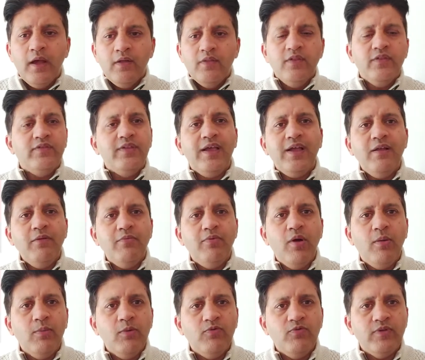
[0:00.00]
The second
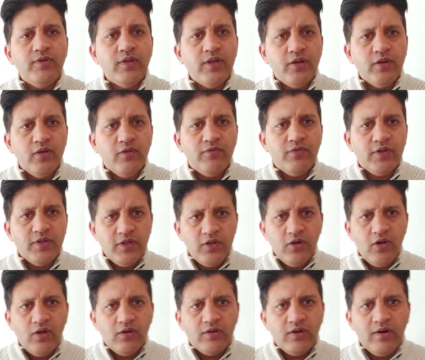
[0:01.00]
problem for the
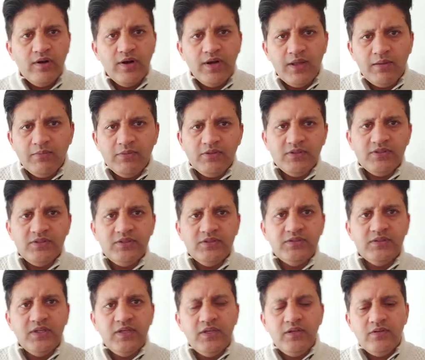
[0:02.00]
non-current
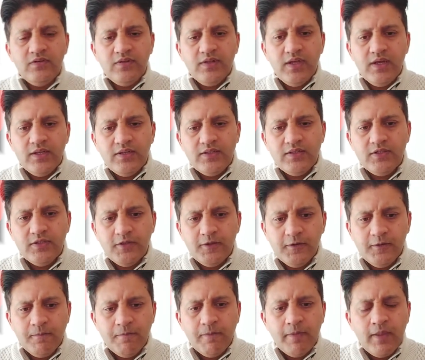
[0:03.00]
liabilities is that
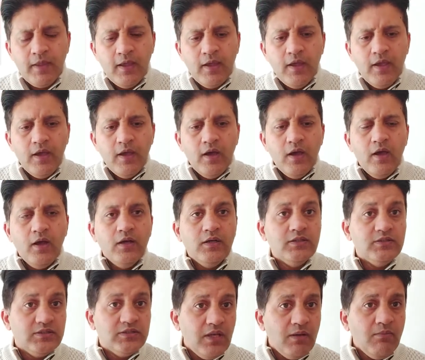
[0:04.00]

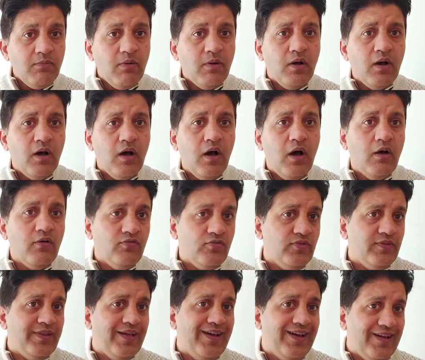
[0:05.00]
some
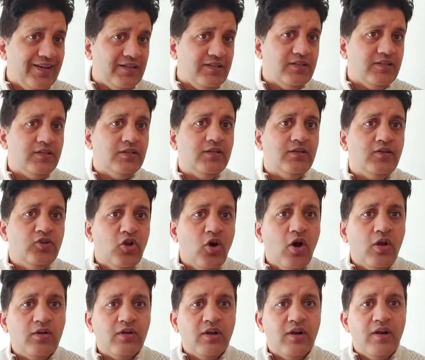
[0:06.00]
of that
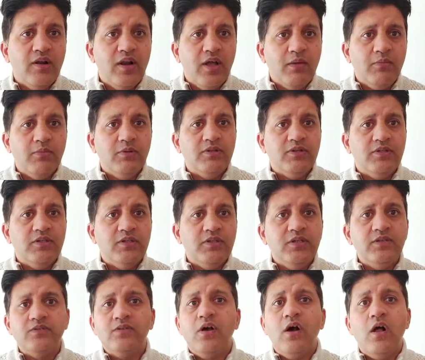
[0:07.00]
non-current liability
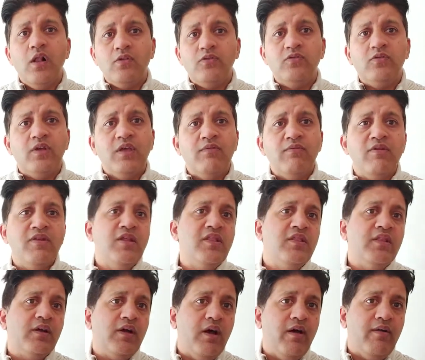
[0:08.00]
is also given in
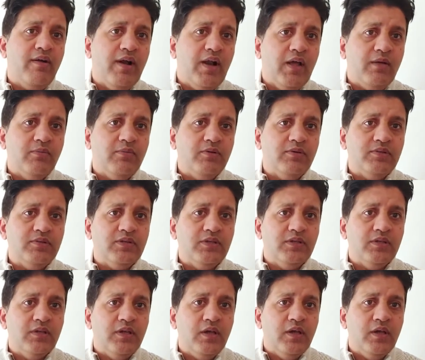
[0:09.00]
the current liability.